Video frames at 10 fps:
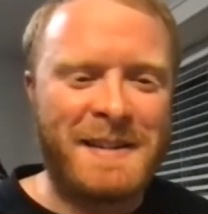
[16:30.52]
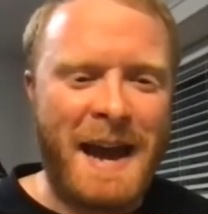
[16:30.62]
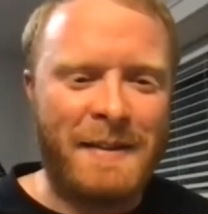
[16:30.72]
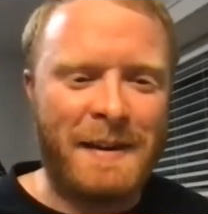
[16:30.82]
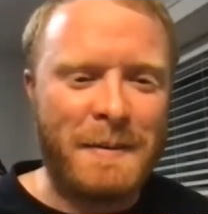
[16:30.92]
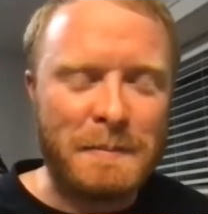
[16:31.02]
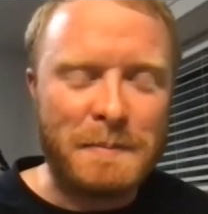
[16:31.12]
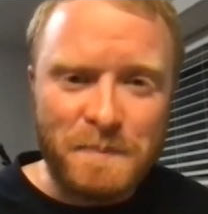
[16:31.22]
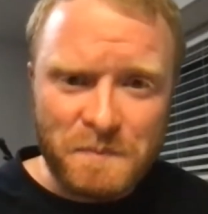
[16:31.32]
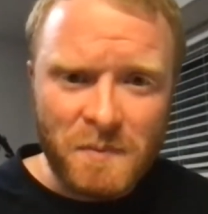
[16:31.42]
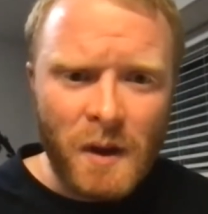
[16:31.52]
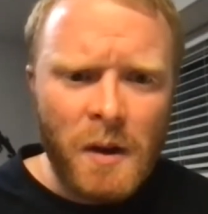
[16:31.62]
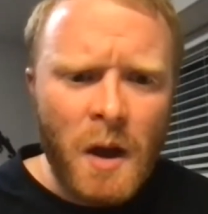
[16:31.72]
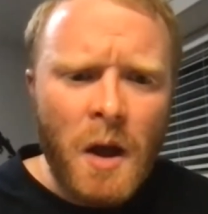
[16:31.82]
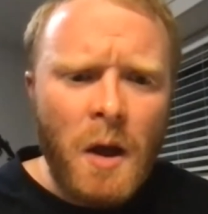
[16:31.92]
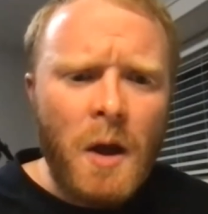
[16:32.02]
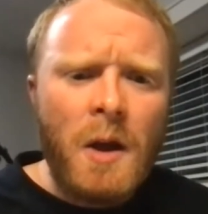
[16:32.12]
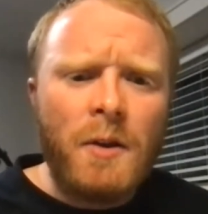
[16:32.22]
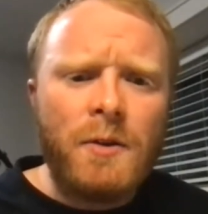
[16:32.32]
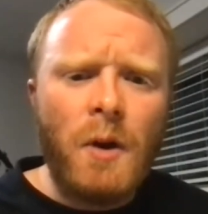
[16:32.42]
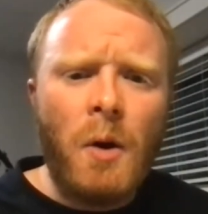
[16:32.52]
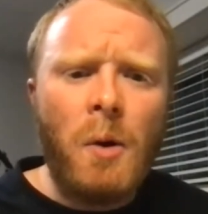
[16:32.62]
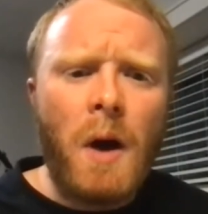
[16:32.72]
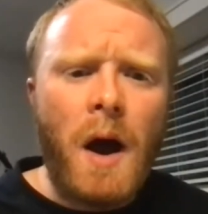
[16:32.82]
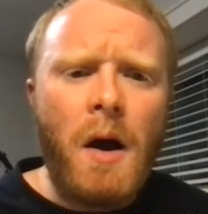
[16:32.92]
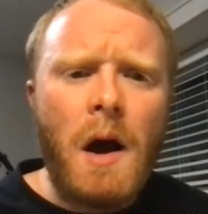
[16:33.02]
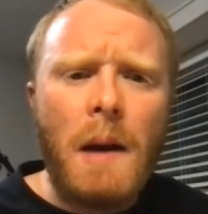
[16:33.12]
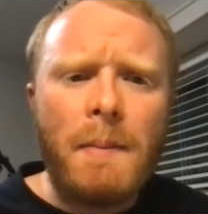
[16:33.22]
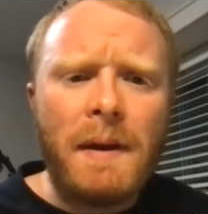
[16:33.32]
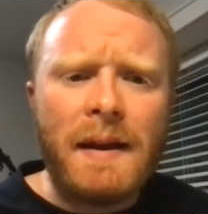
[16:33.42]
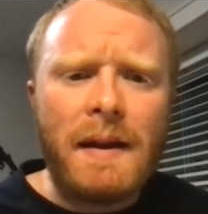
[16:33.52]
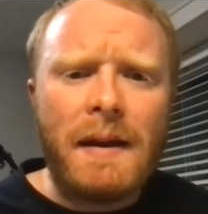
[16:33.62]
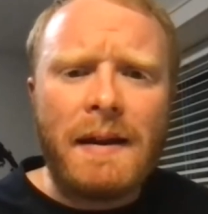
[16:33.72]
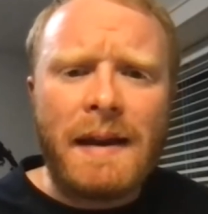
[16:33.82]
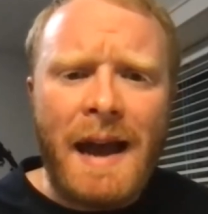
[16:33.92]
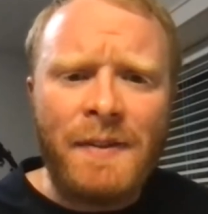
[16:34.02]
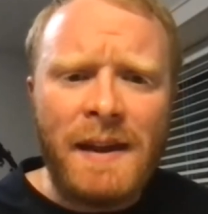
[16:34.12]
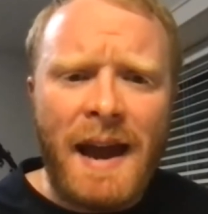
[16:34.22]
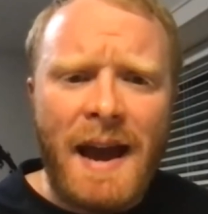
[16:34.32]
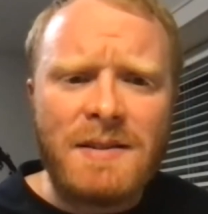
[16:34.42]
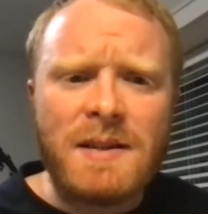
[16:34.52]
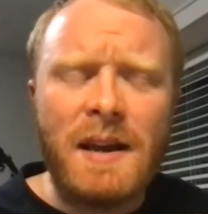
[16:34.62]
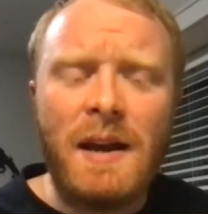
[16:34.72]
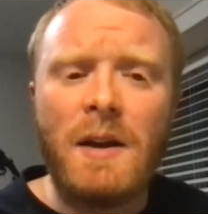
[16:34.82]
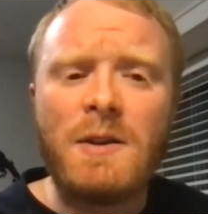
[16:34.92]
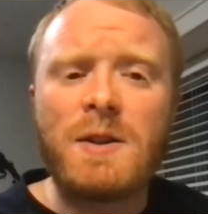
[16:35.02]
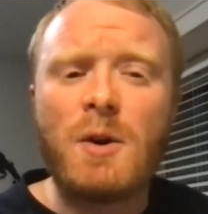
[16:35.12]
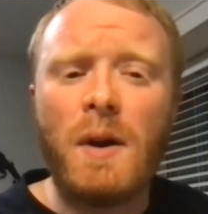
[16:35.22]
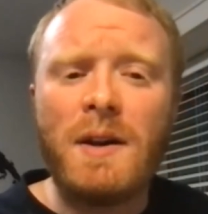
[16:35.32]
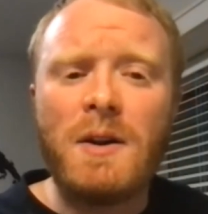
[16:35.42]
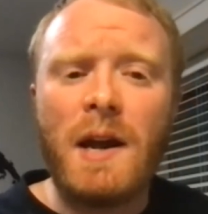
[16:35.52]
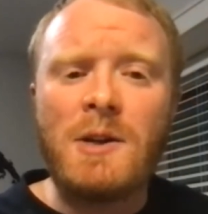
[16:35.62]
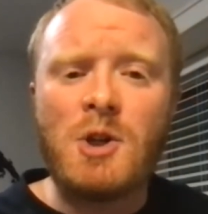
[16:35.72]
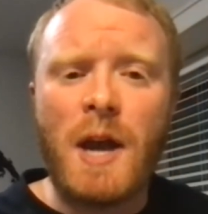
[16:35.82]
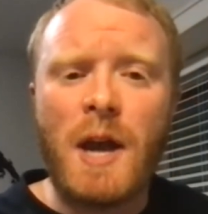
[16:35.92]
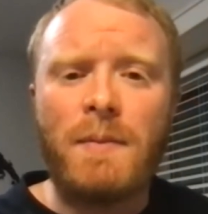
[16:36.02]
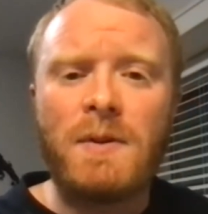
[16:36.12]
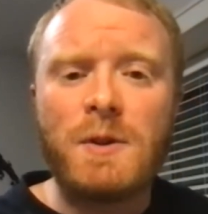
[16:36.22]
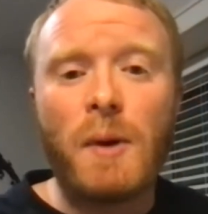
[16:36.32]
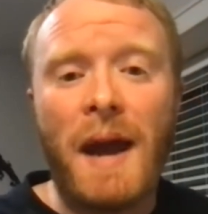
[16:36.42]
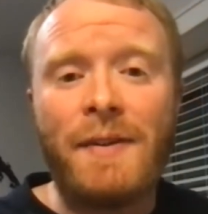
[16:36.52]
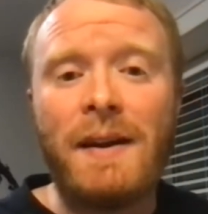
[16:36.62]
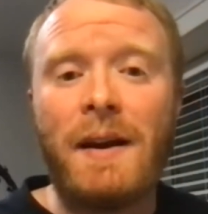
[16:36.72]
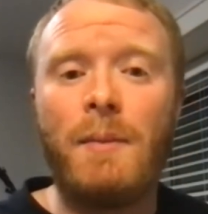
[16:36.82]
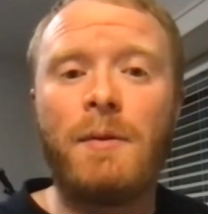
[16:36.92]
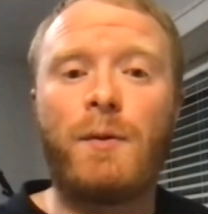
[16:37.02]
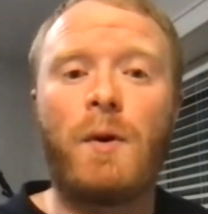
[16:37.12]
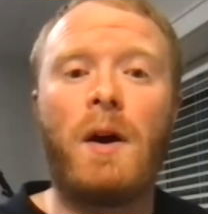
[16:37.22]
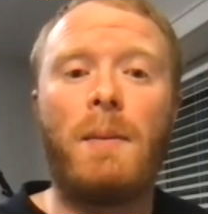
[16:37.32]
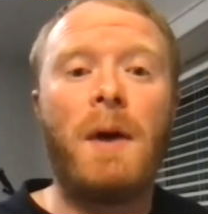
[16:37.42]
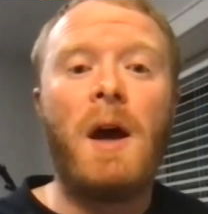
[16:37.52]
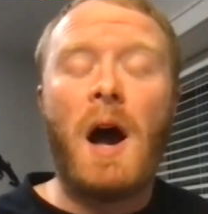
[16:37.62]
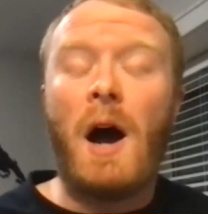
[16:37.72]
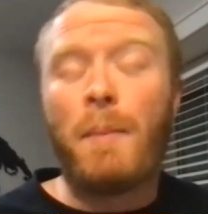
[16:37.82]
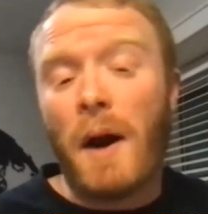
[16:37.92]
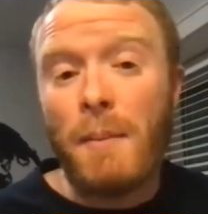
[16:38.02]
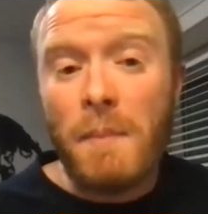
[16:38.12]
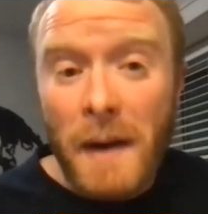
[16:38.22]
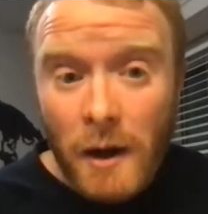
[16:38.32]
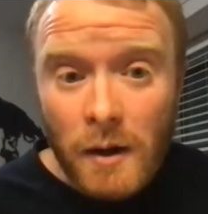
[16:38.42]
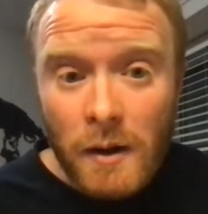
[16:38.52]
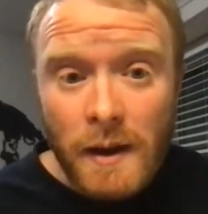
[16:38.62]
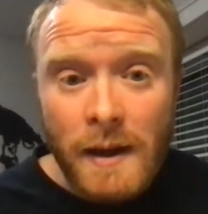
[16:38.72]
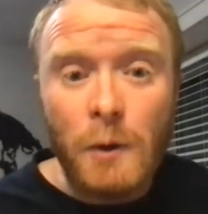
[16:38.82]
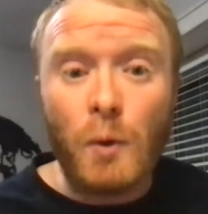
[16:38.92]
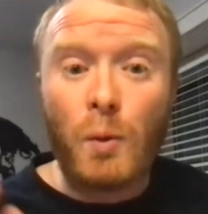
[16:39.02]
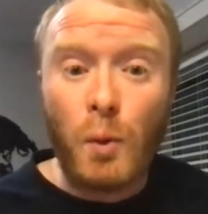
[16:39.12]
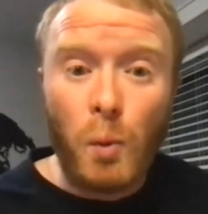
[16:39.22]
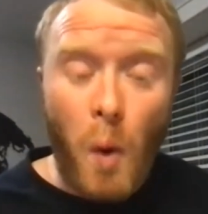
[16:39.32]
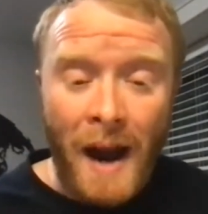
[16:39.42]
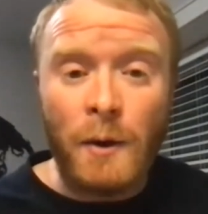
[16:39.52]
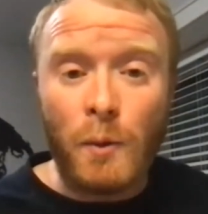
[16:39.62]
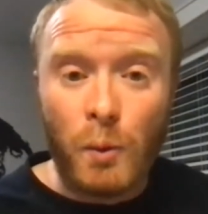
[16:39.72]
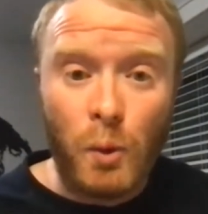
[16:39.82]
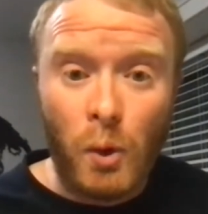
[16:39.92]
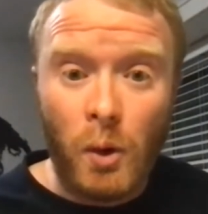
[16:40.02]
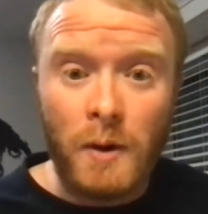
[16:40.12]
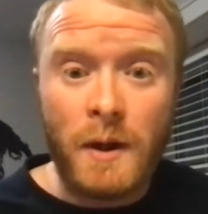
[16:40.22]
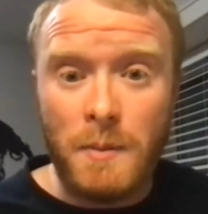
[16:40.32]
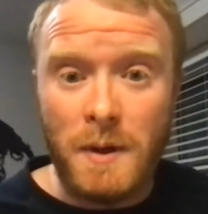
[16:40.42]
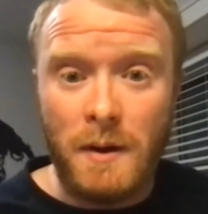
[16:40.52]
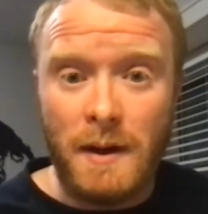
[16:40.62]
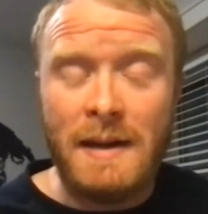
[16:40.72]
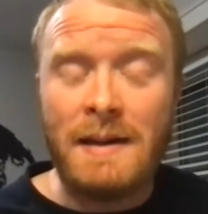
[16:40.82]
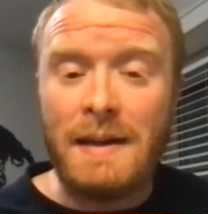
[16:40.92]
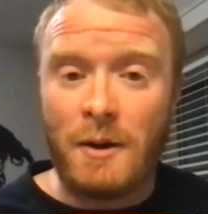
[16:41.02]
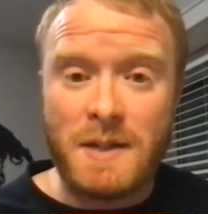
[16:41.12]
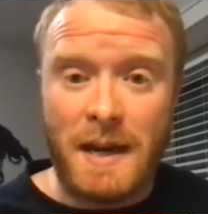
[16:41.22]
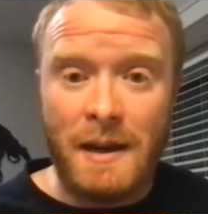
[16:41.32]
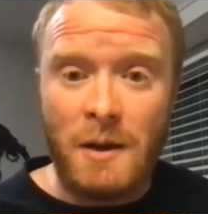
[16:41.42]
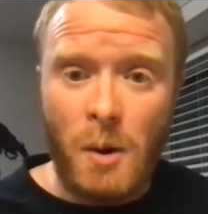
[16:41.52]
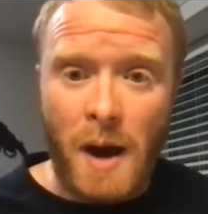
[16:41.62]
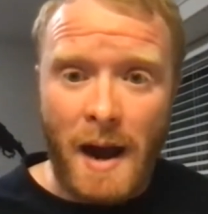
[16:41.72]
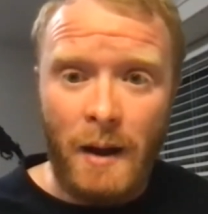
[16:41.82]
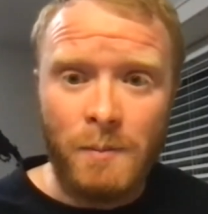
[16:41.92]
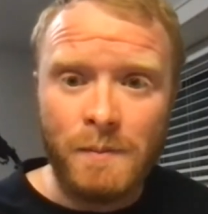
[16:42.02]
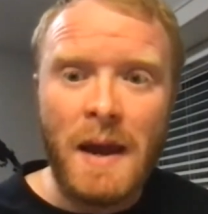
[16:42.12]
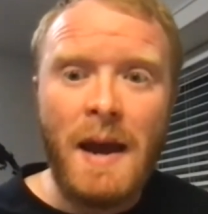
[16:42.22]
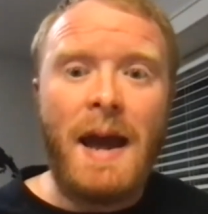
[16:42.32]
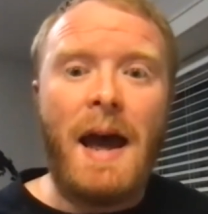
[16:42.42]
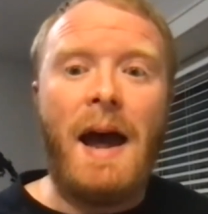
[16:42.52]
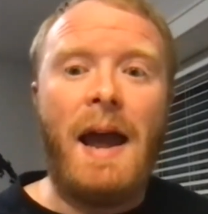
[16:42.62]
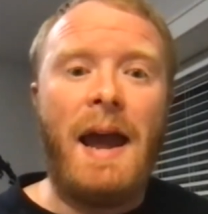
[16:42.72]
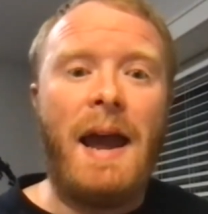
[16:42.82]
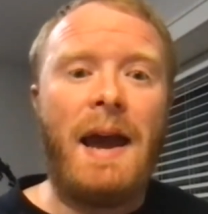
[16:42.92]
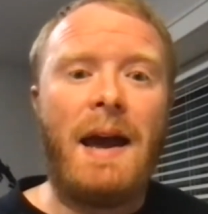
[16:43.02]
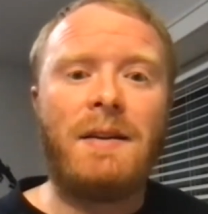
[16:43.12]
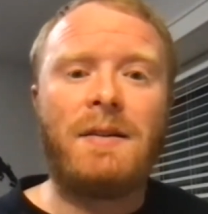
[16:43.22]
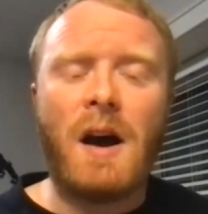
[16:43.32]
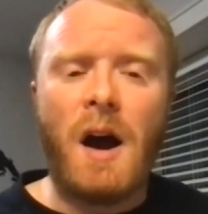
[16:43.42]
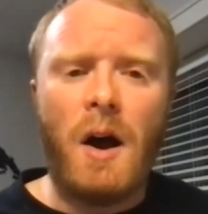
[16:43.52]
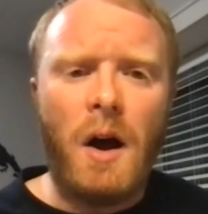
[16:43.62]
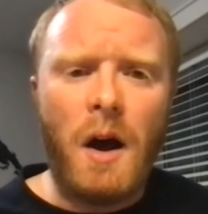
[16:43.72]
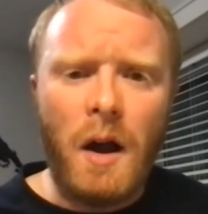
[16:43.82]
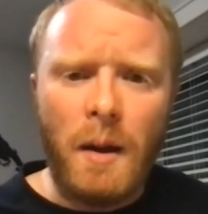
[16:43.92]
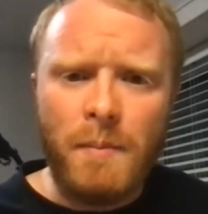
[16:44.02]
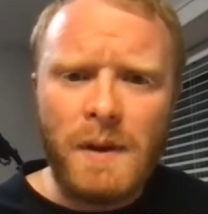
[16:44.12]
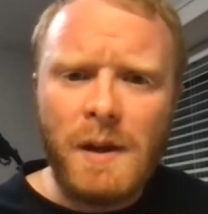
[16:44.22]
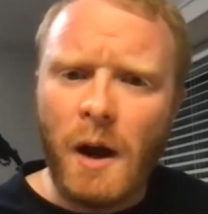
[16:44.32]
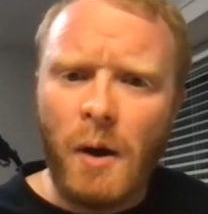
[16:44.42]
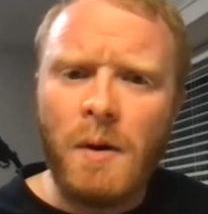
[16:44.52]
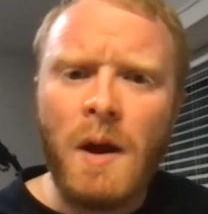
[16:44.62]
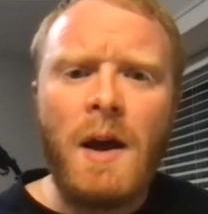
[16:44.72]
Kathy. So um, Kathy asked, uh, so in, in chap, so Kathy comes from a primarily white rural community near Dayton, Ohio. And, um, you know,